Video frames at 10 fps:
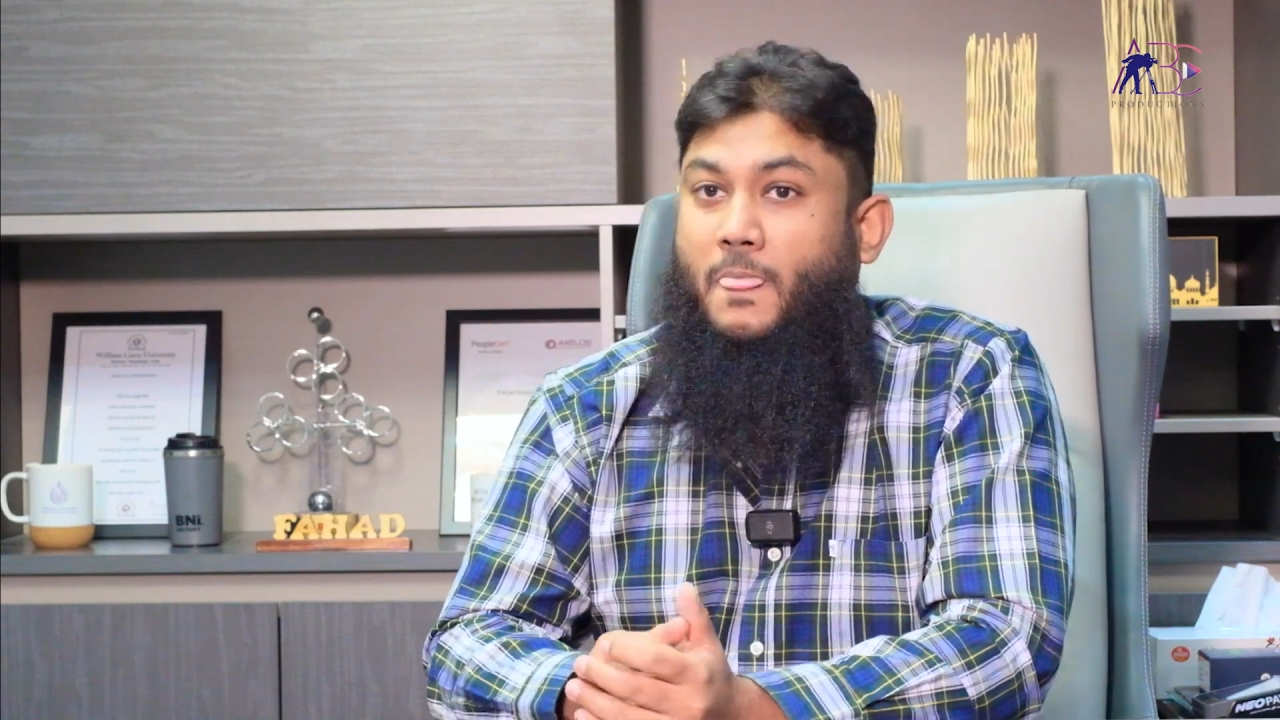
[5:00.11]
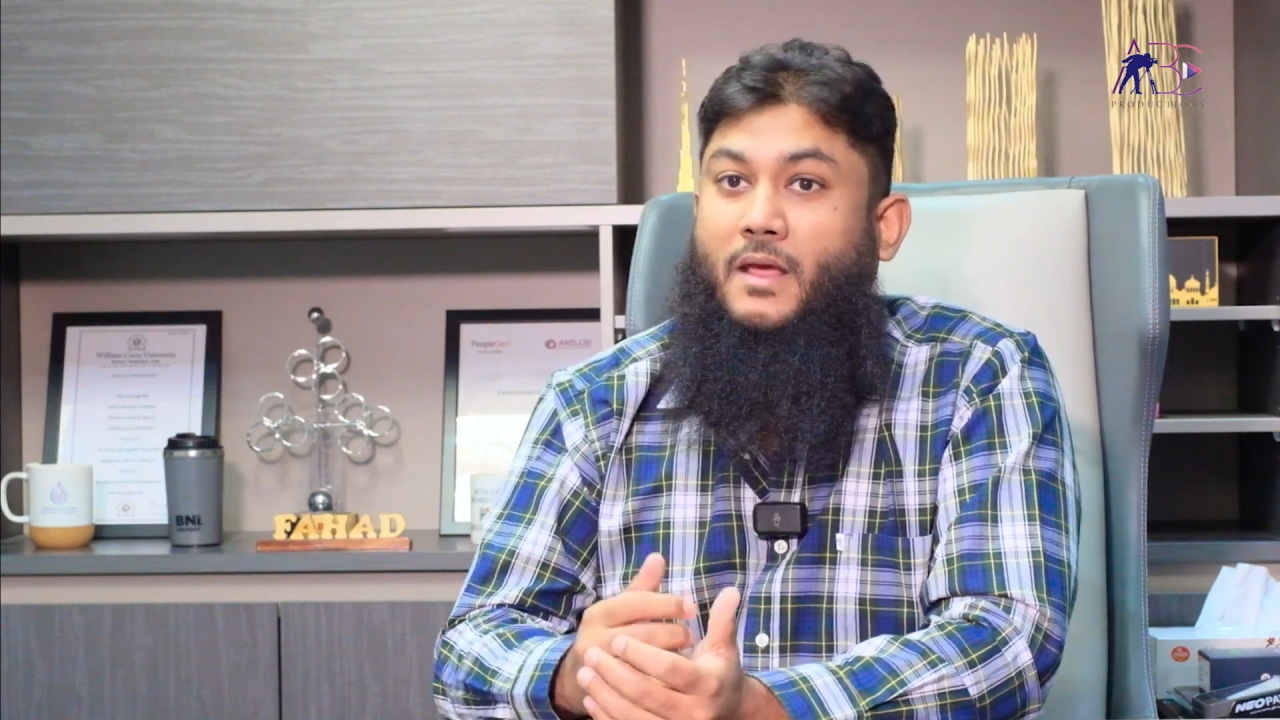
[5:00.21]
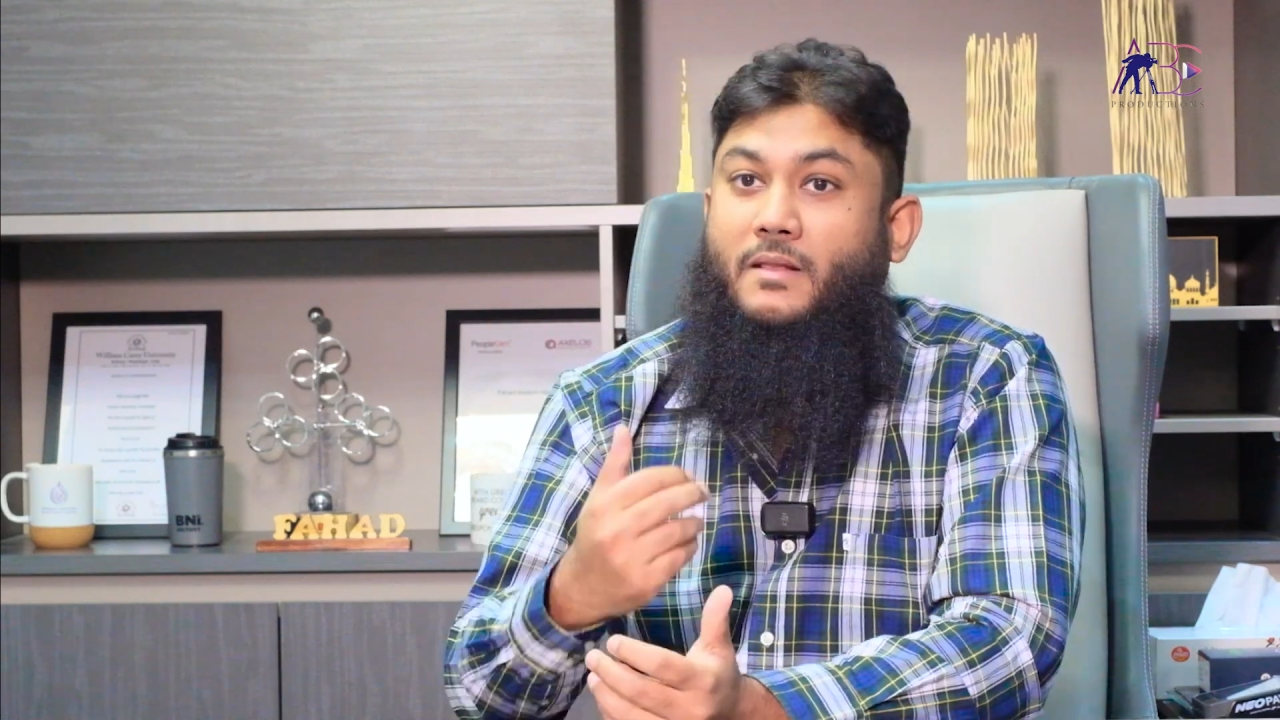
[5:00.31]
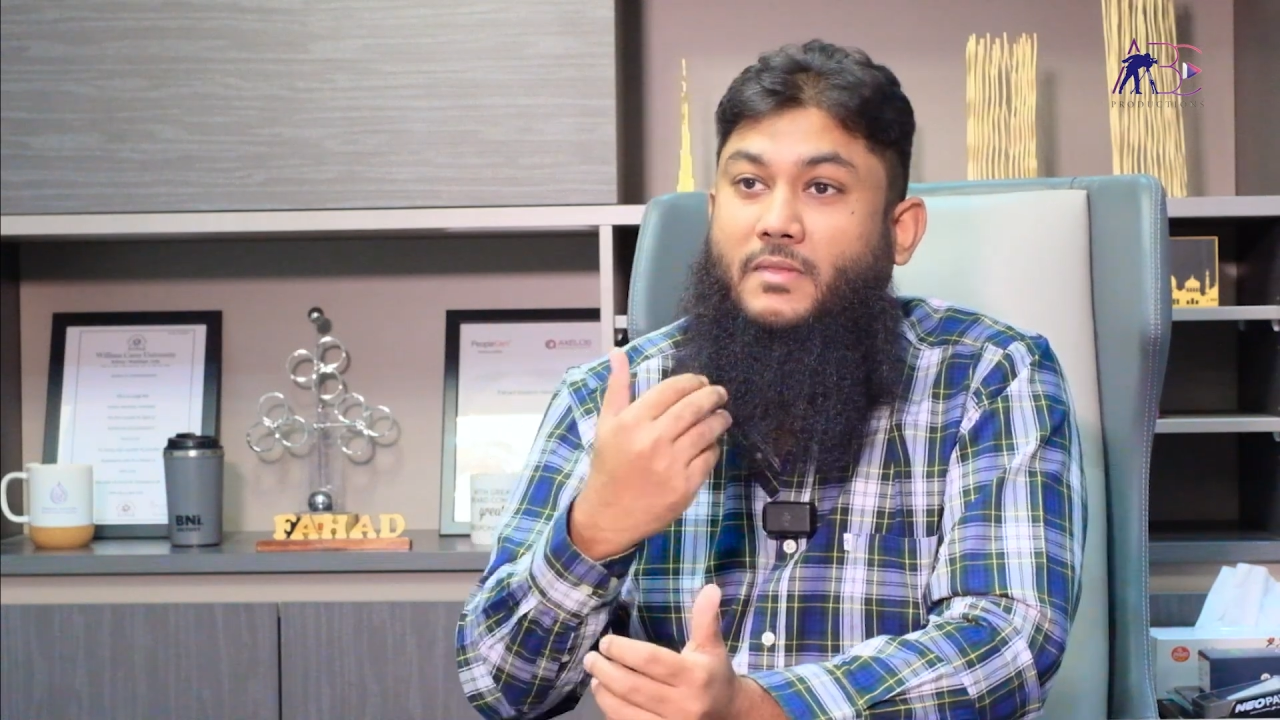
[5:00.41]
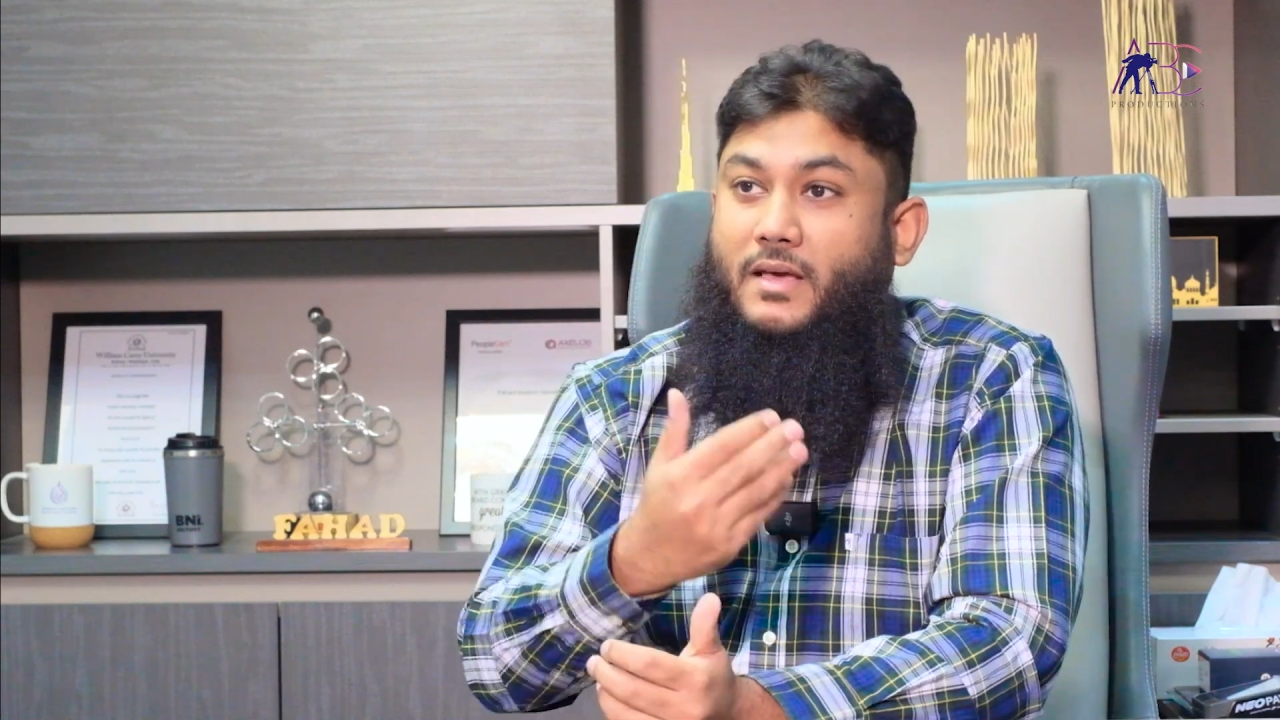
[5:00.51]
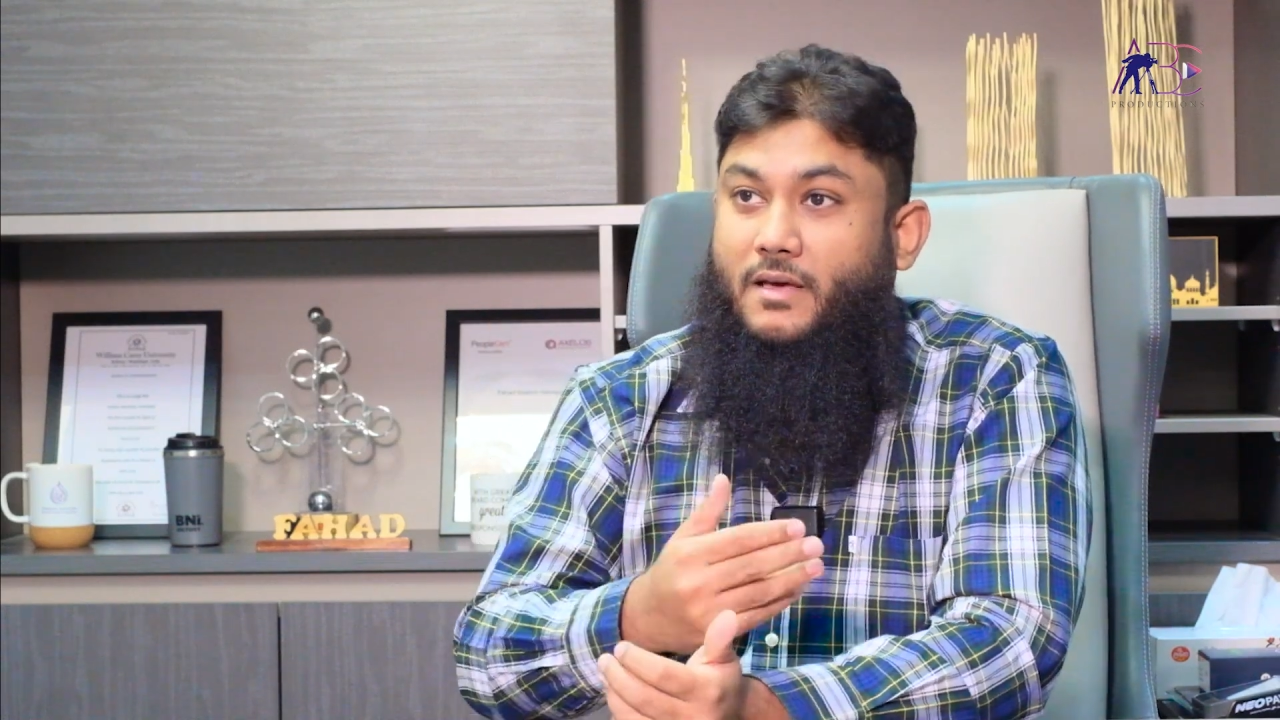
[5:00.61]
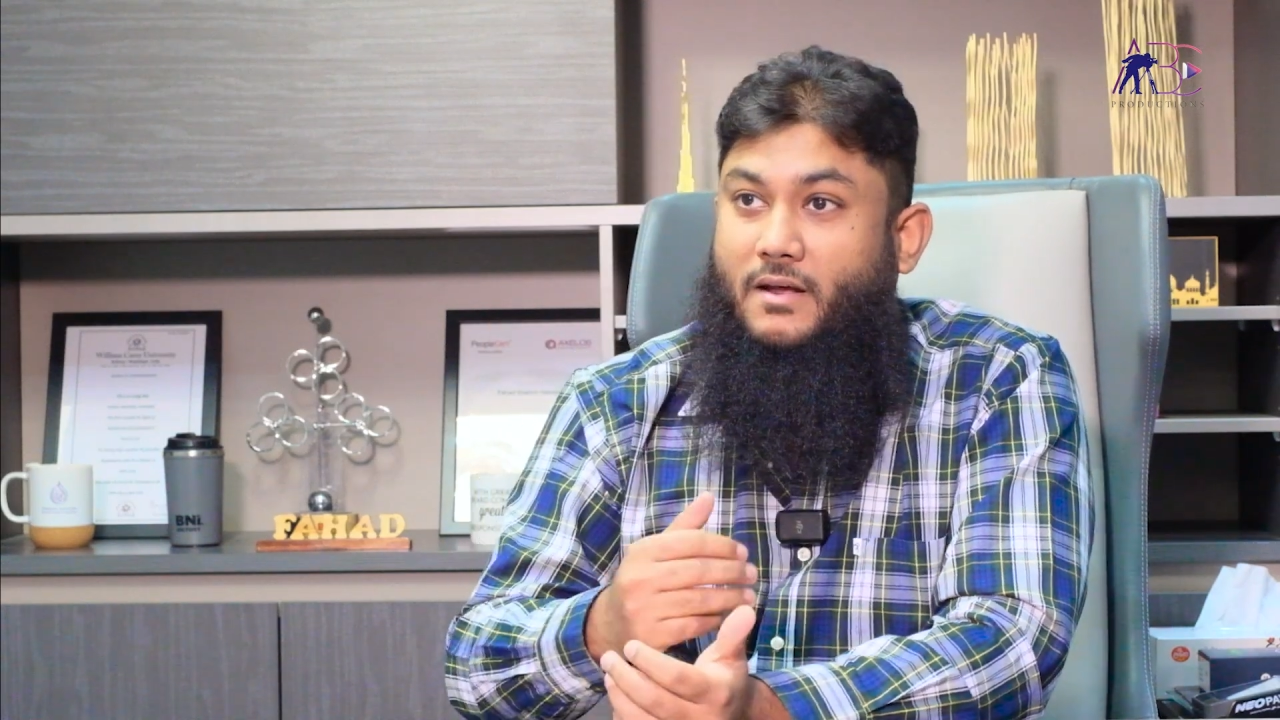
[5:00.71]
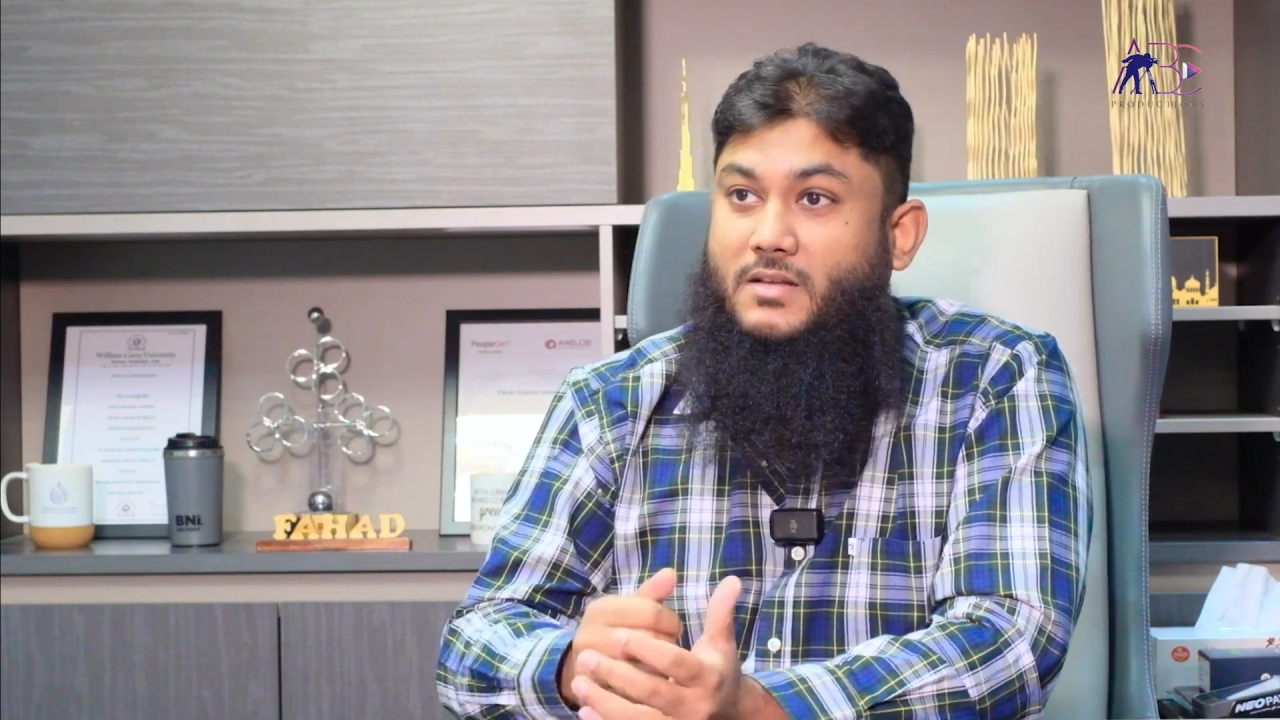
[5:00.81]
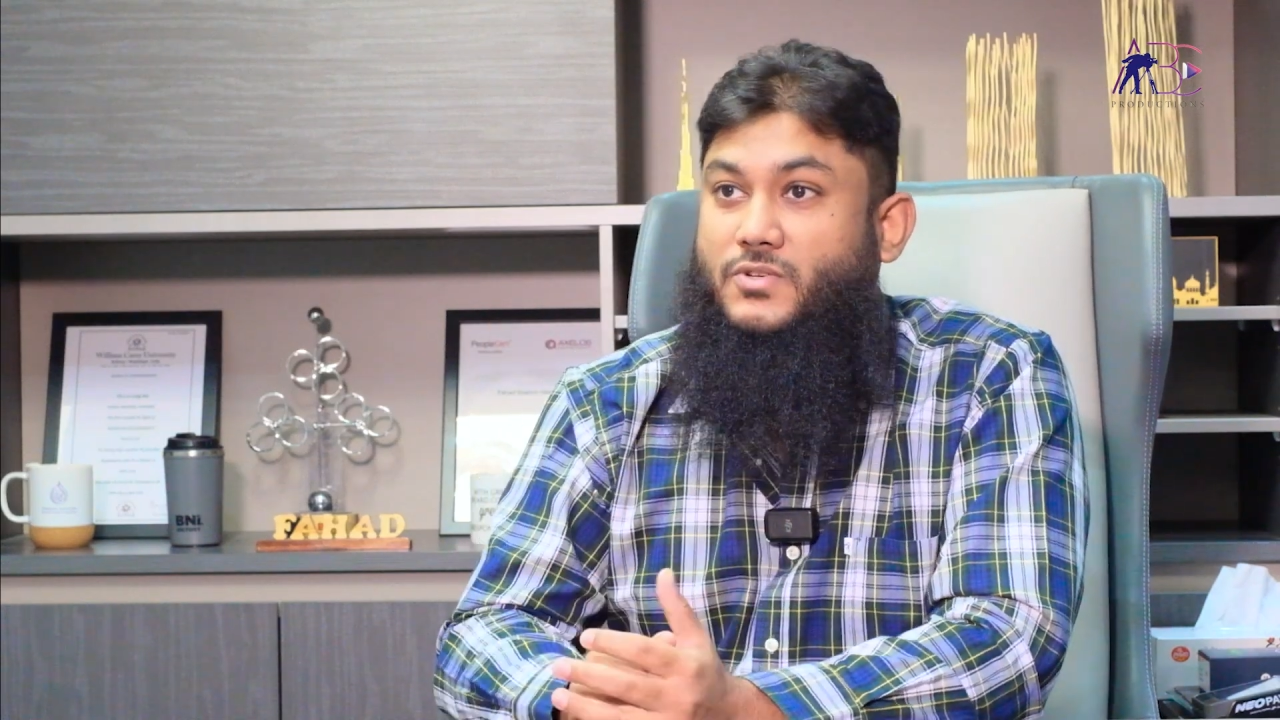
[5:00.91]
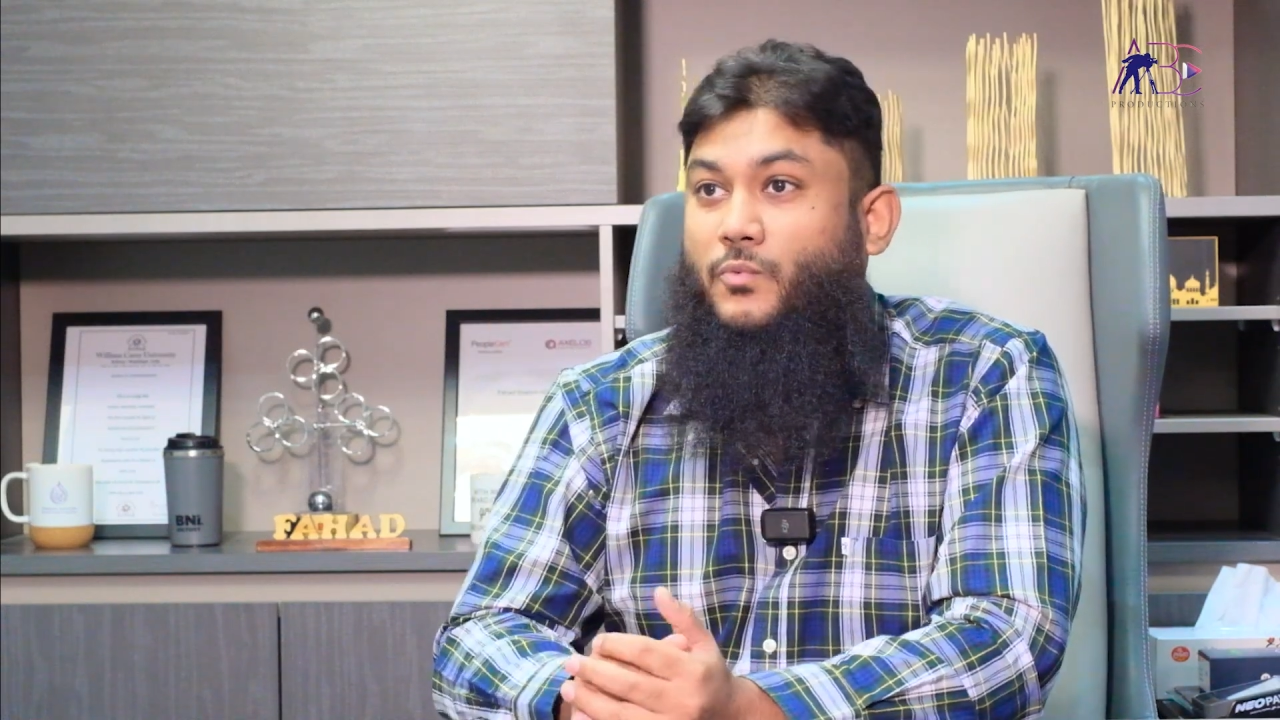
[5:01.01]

In the garage,